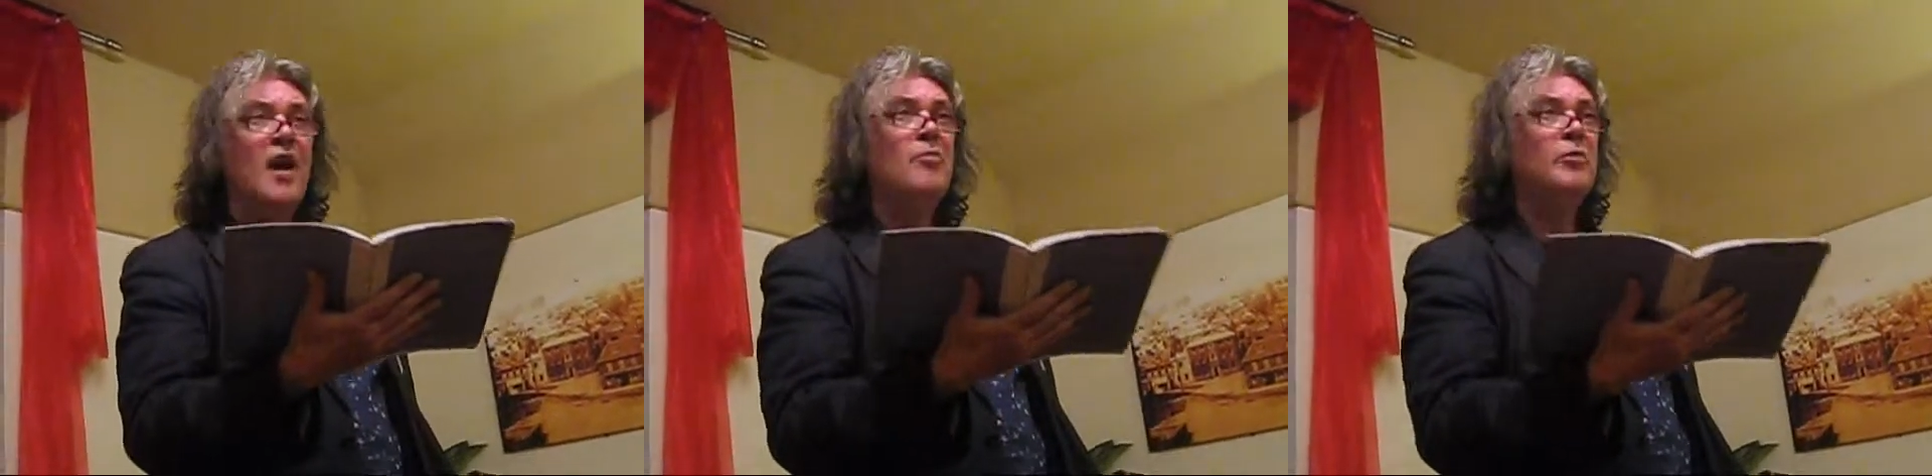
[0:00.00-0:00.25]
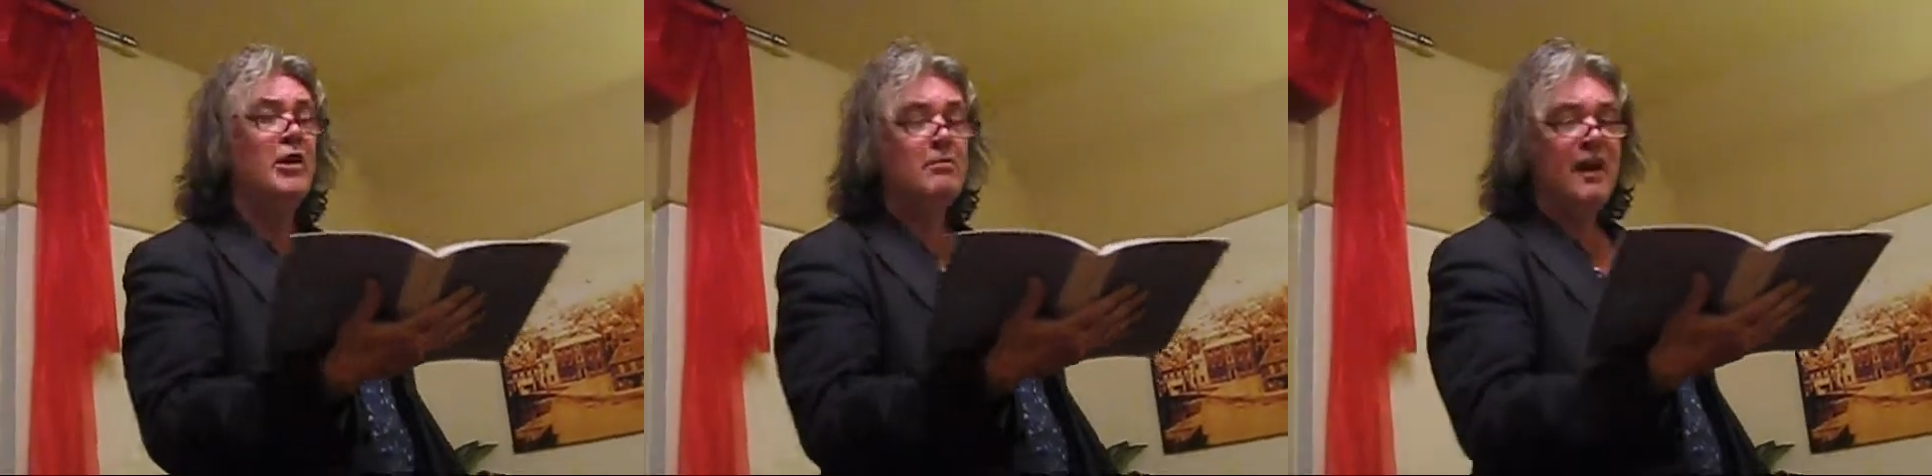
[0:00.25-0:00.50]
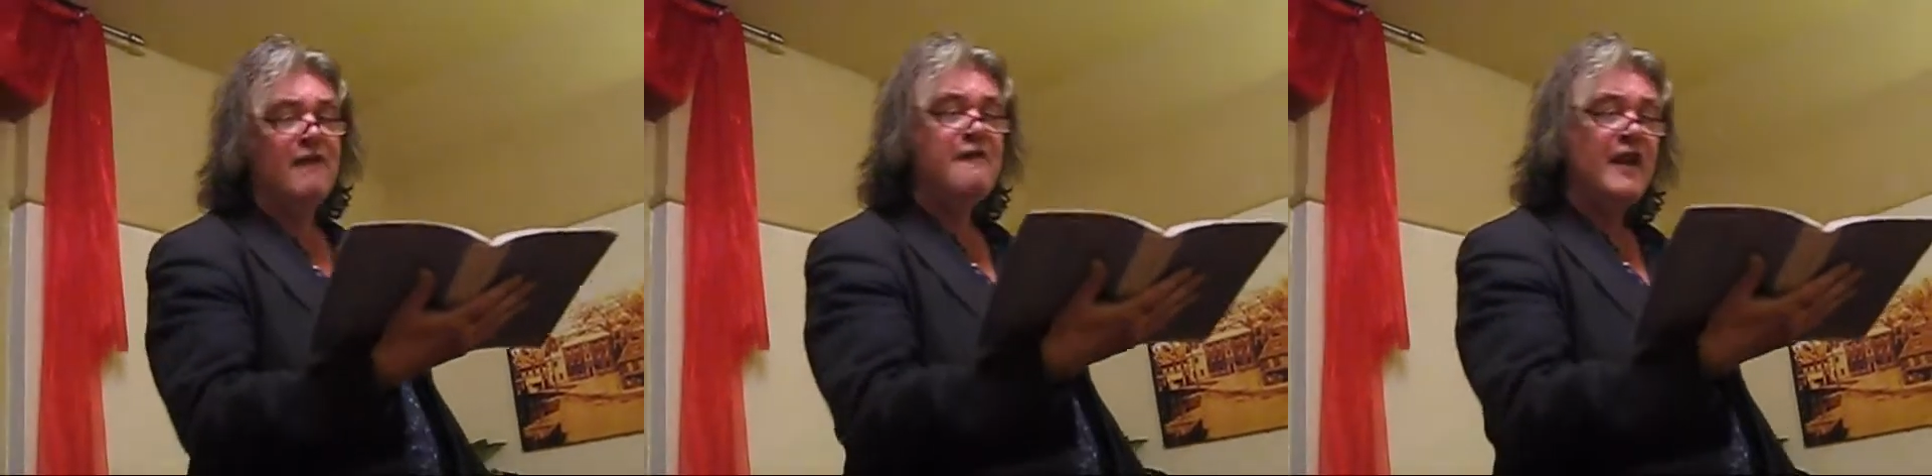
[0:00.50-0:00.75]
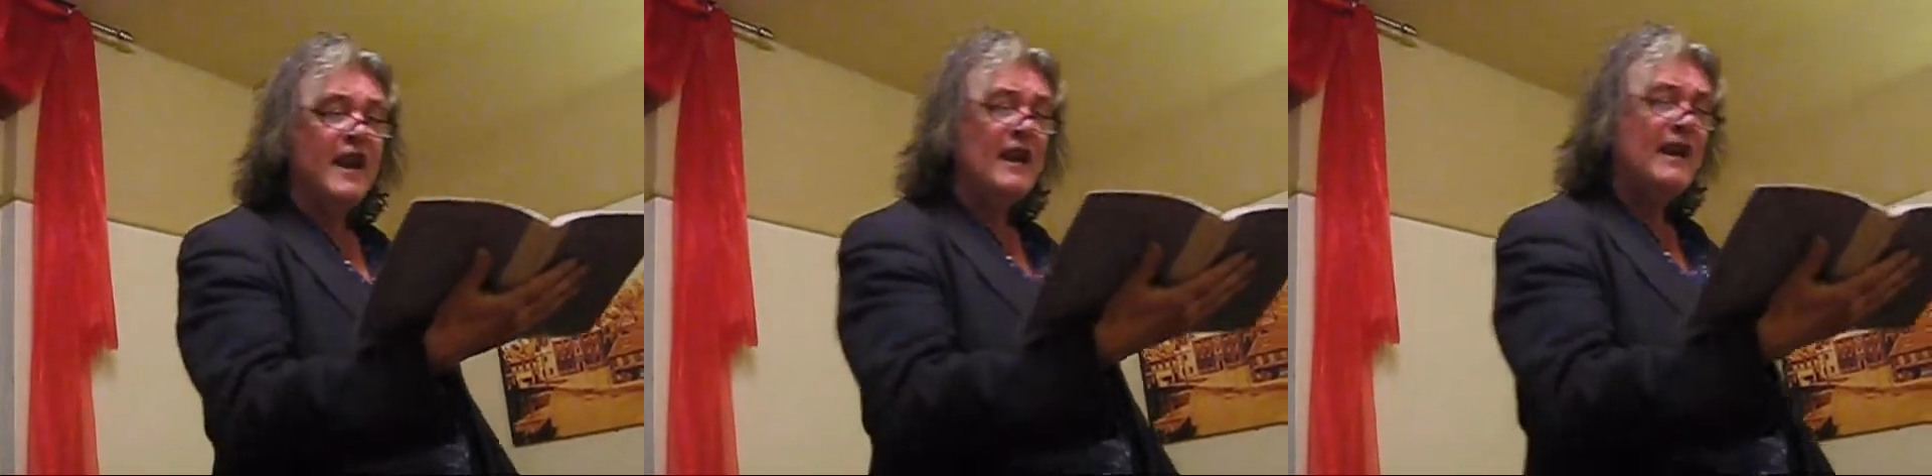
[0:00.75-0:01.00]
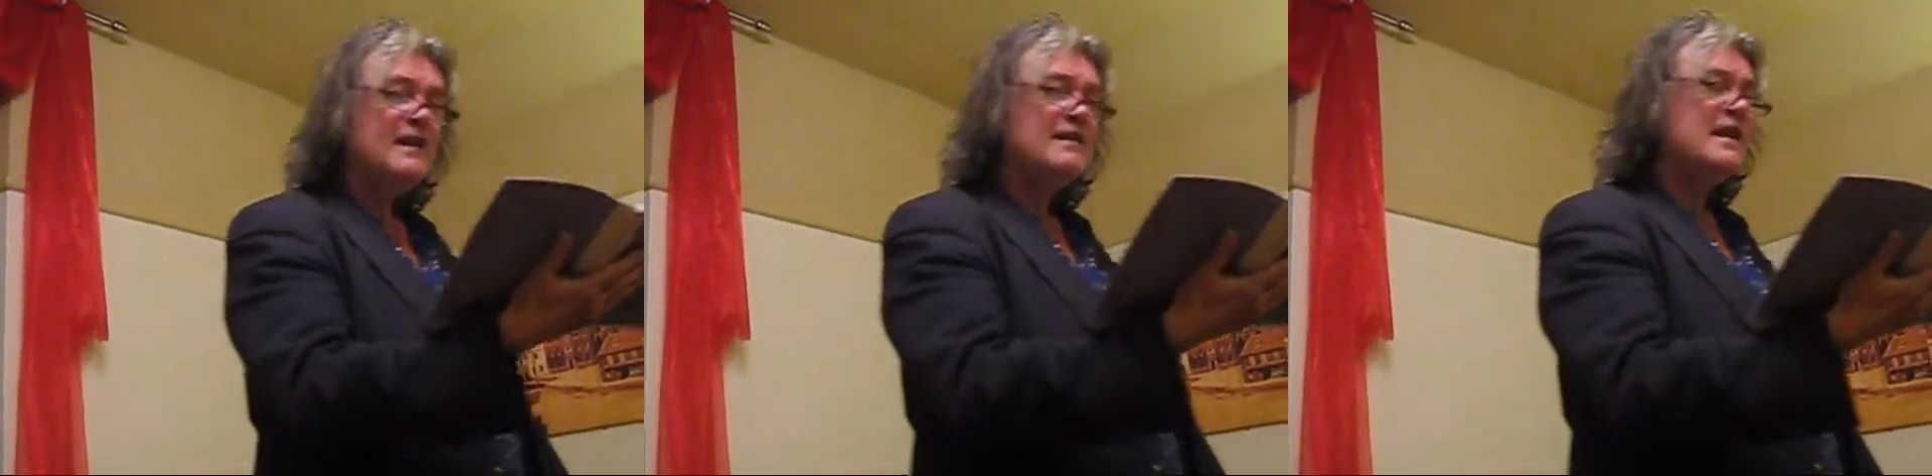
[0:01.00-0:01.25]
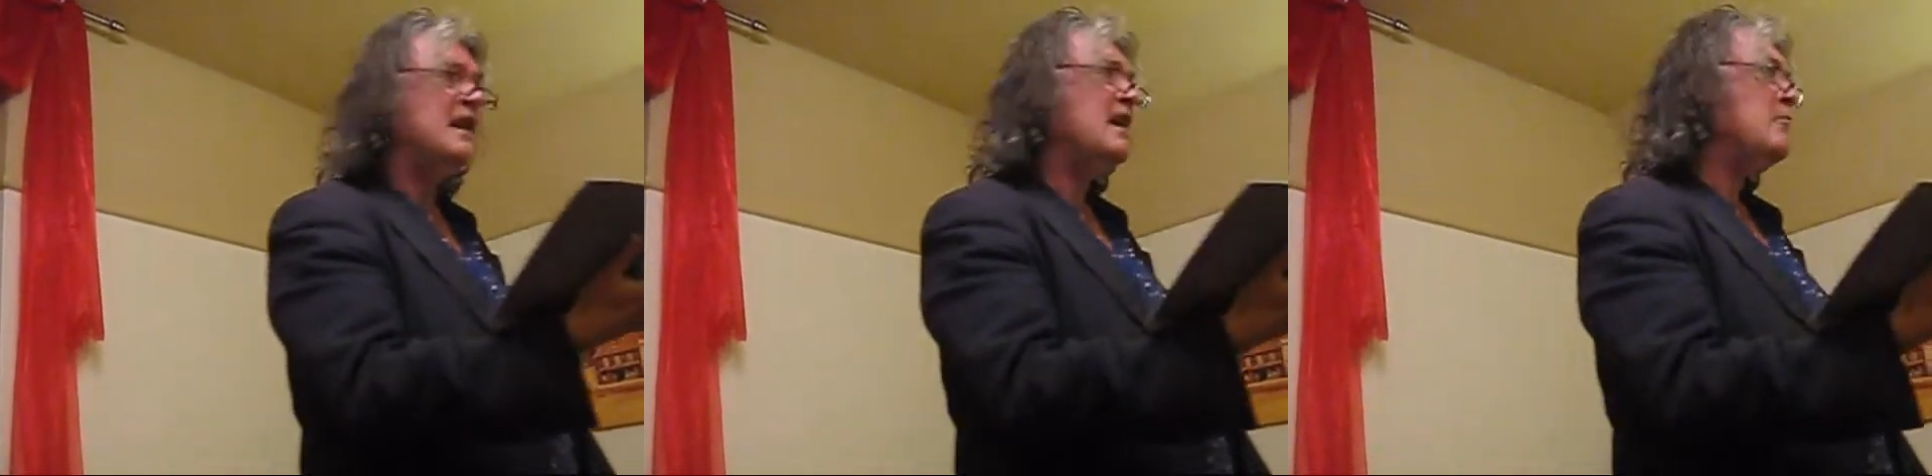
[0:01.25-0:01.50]
about my
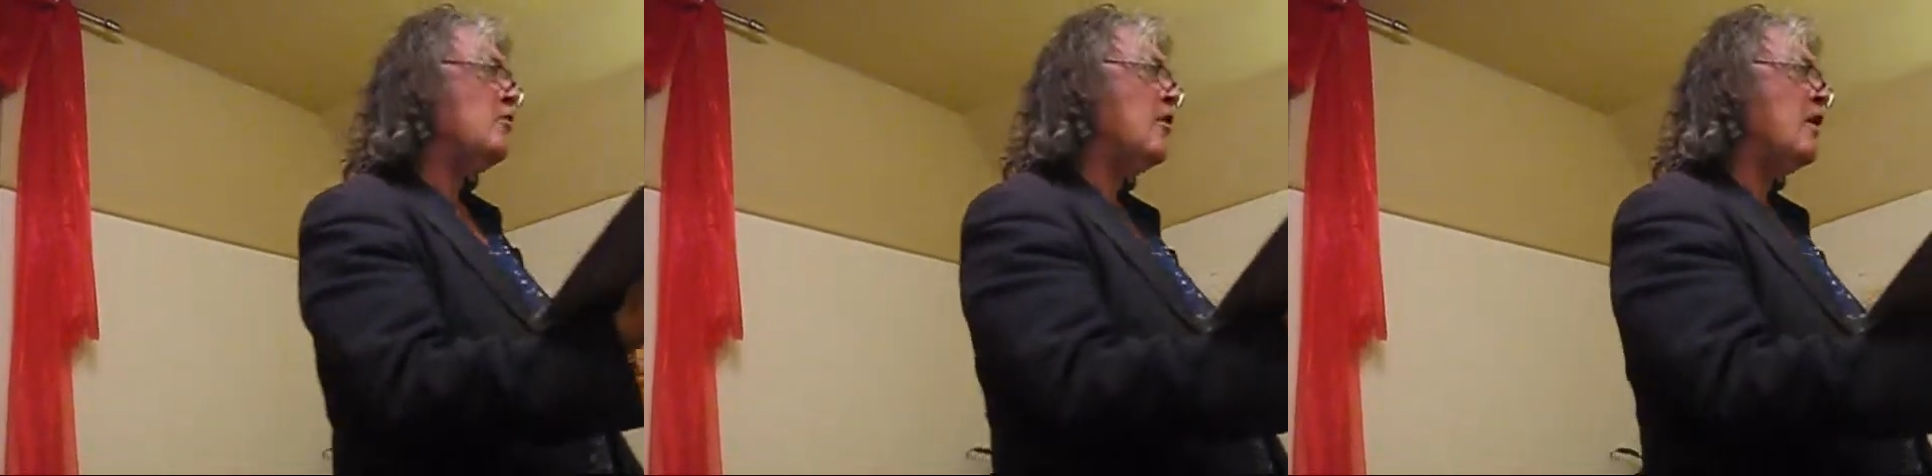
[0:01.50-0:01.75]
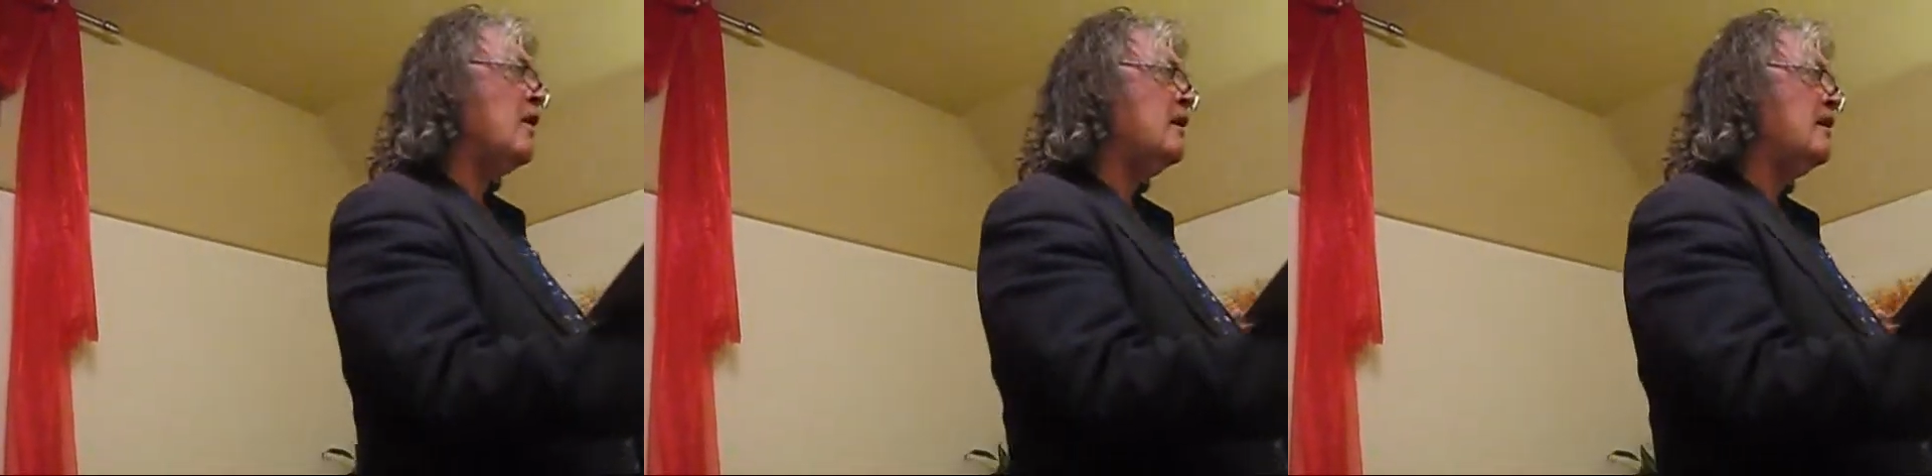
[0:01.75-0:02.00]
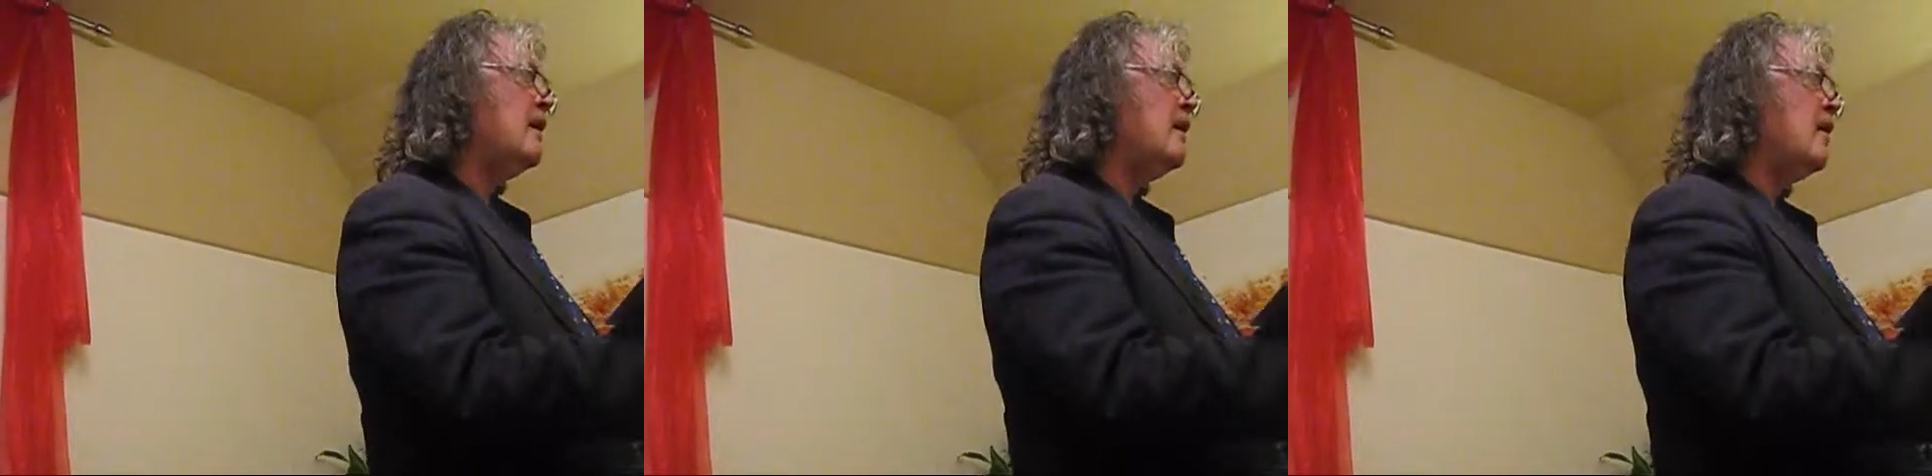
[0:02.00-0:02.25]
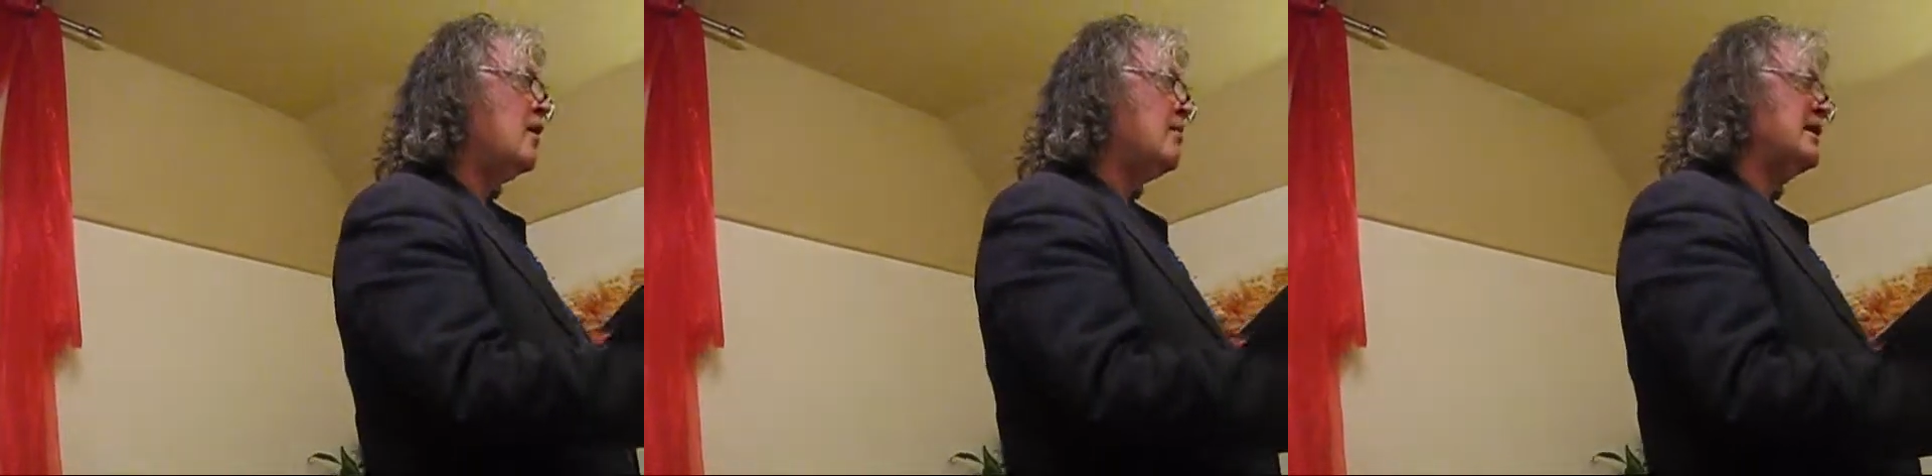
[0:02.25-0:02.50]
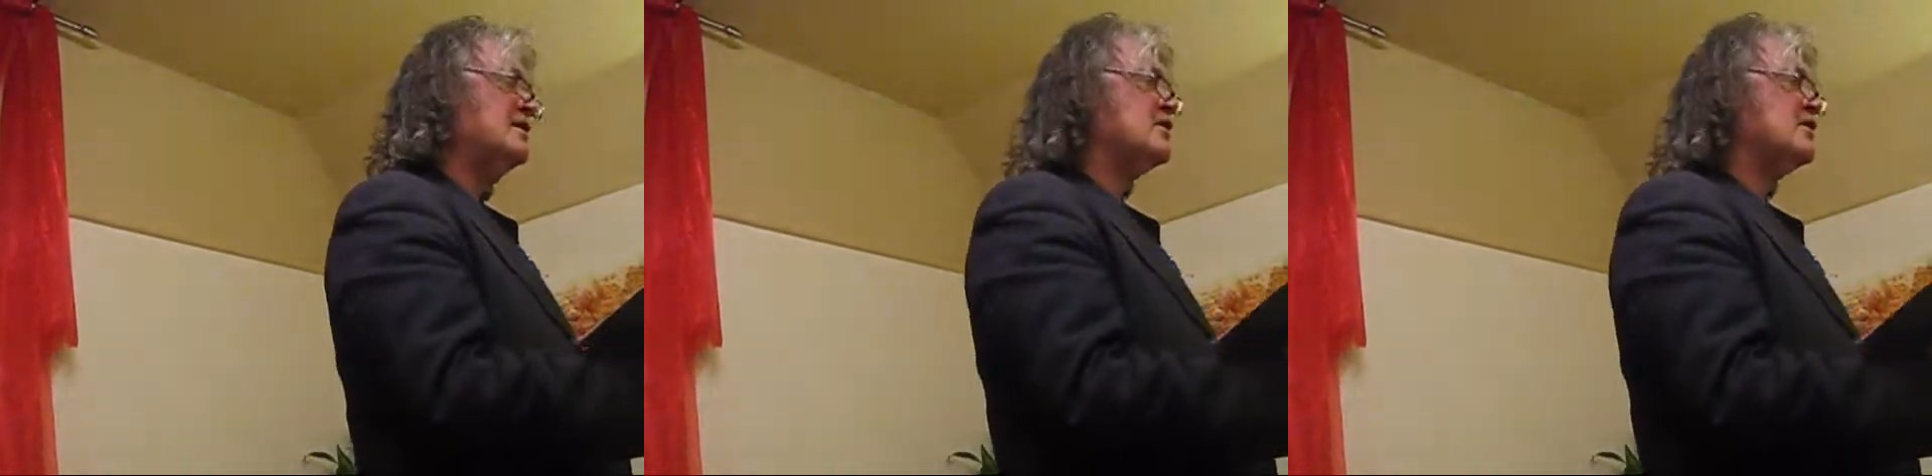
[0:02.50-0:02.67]
feelings anymore, or my